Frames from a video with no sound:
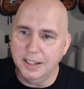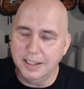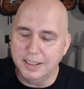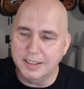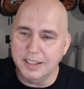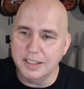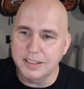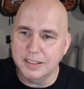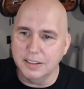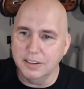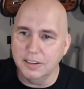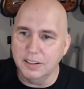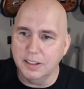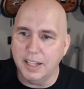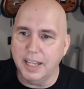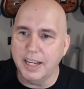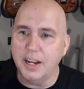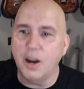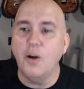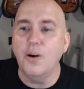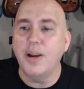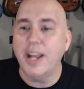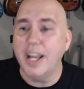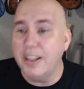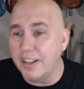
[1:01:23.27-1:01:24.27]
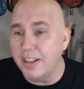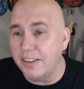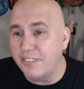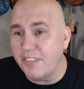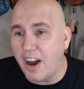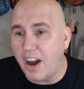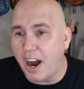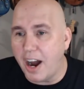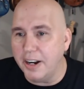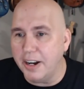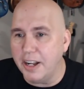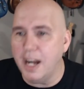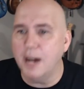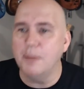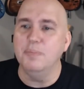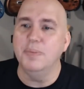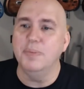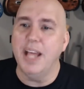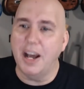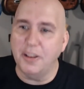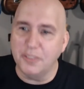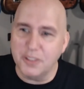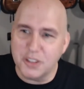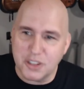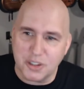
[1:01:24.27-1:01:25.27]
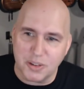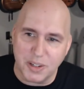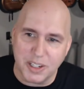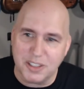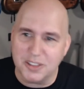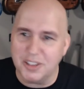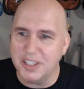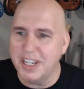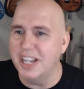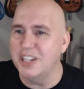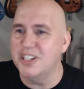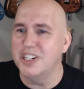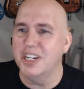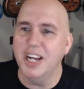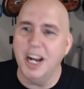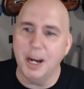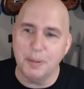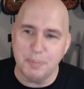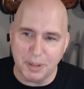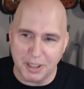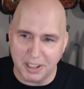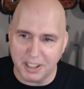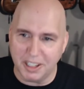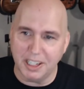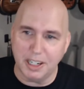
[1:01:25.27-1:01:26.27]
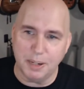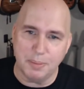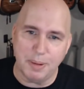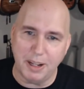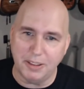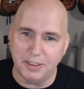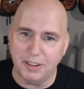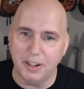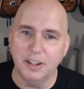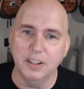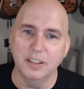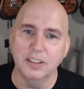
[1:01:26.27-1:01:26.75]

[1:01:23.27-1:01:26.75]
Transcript: it doesn't look like okay they've caught up now the strings are catching up and they're going to come out there.